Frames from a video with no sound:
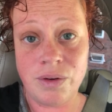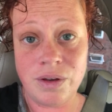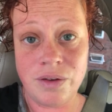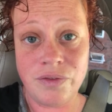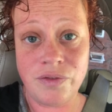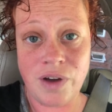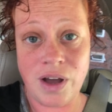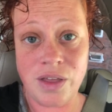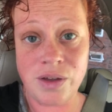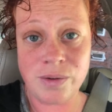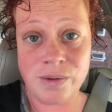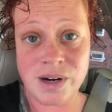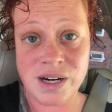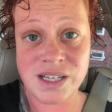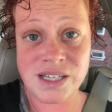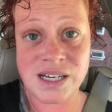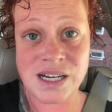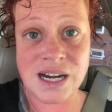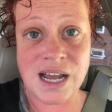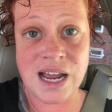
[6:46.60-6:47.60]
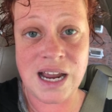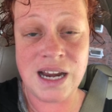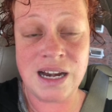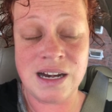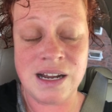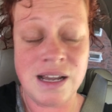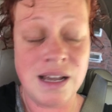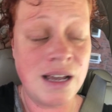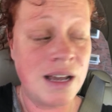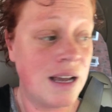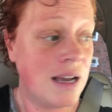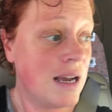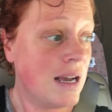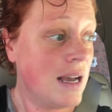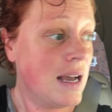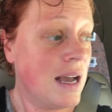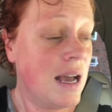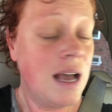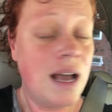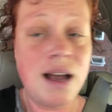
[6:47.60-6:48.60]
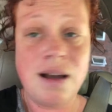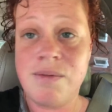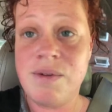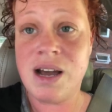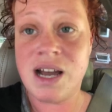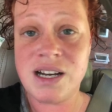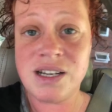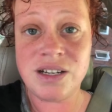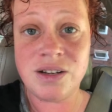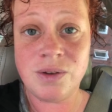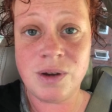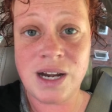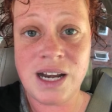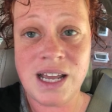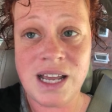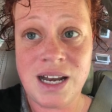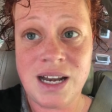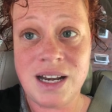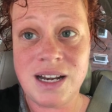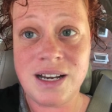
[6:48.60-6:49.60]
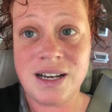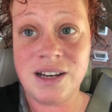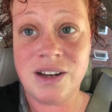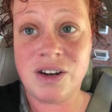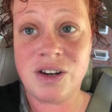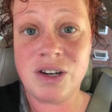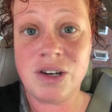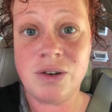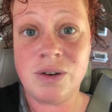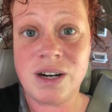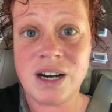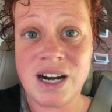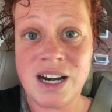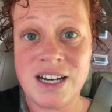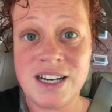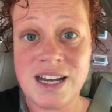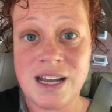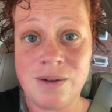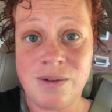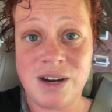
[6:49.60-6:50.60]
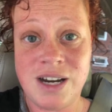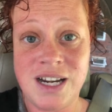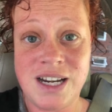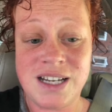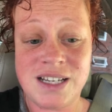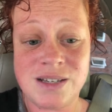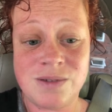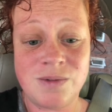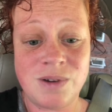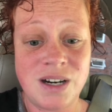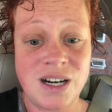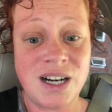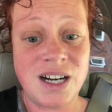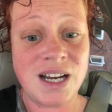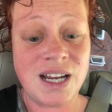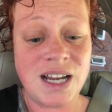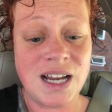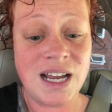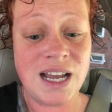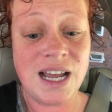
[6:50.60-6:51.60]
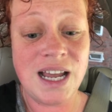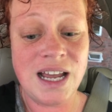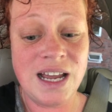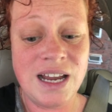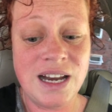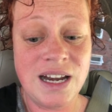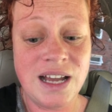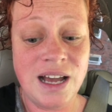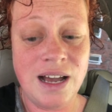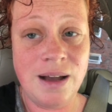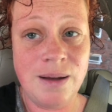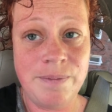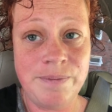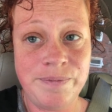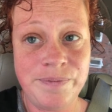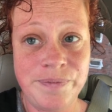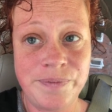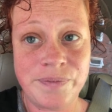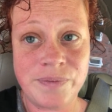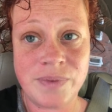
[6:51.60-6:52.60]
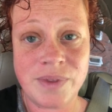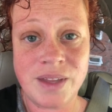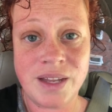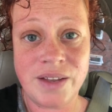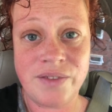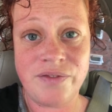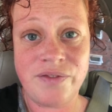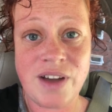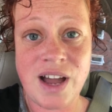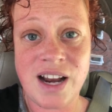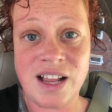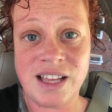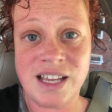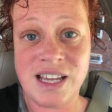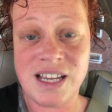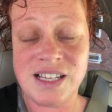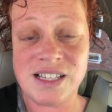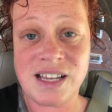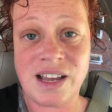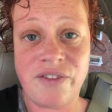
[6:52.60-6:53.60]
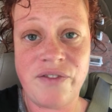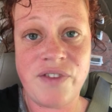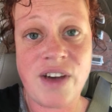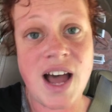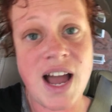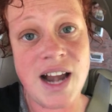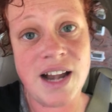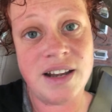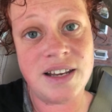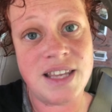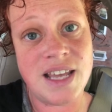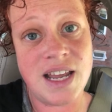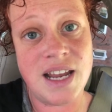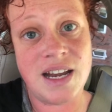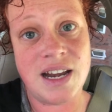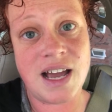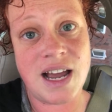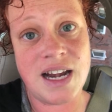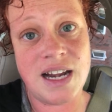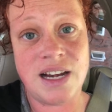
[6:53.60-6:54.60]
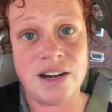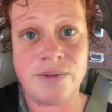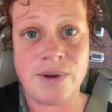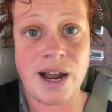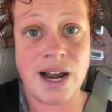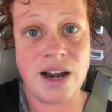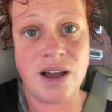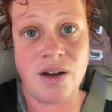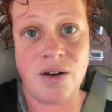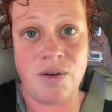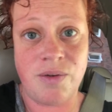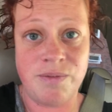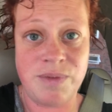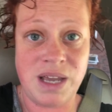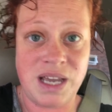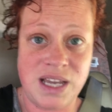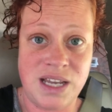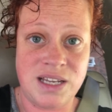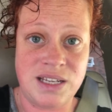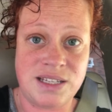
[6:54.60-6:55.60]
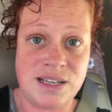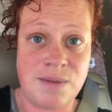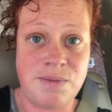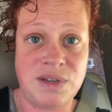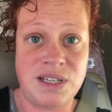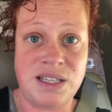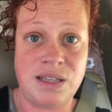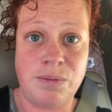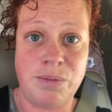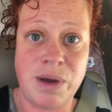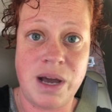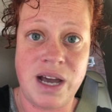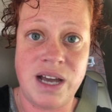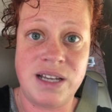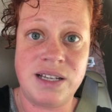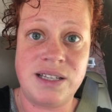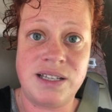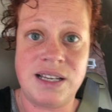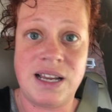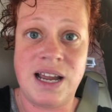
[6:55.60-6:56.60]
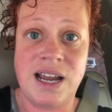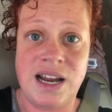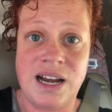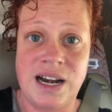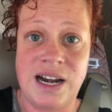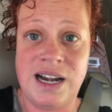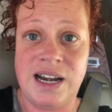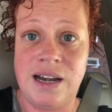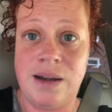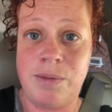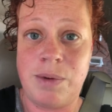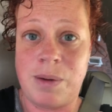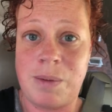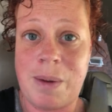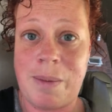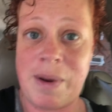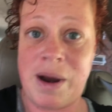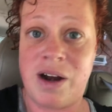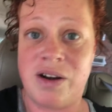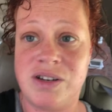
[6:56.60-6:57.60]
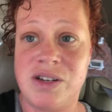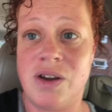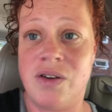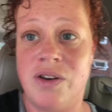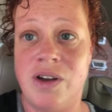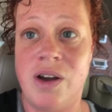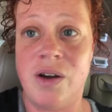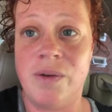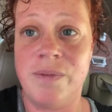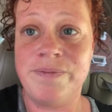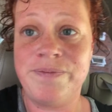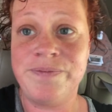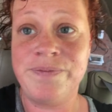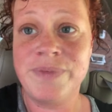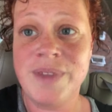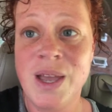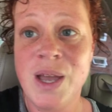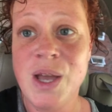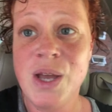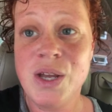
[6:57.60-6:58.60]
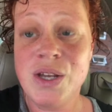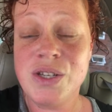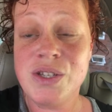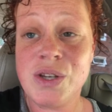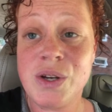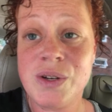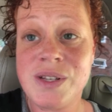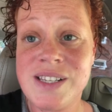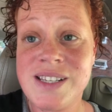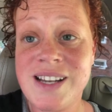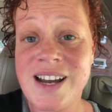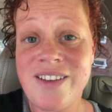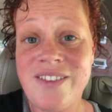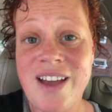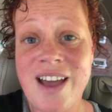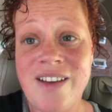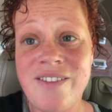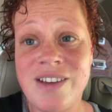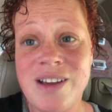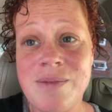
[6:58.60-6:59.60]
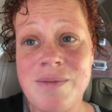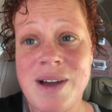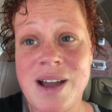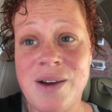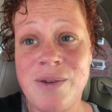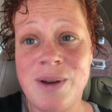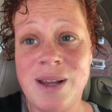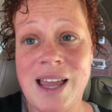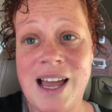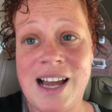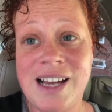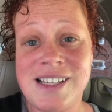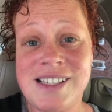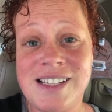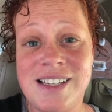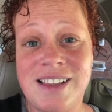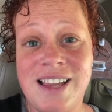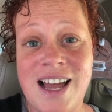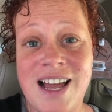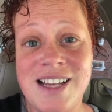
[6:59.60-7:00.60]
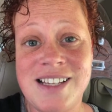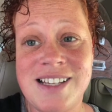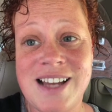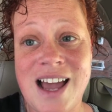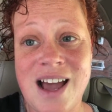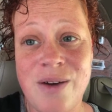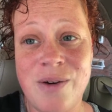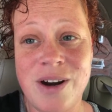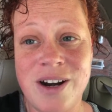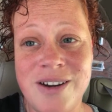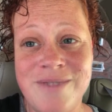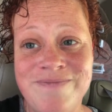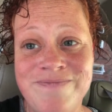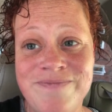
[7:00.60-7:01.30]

Your father works tonight. I'm not doing it. You can do it on a day where he doesn't work. And finally, he's like, fine, then I need a ride home because I missed the bus and I need to bring my baritone home. So instead of having my relaxing last hour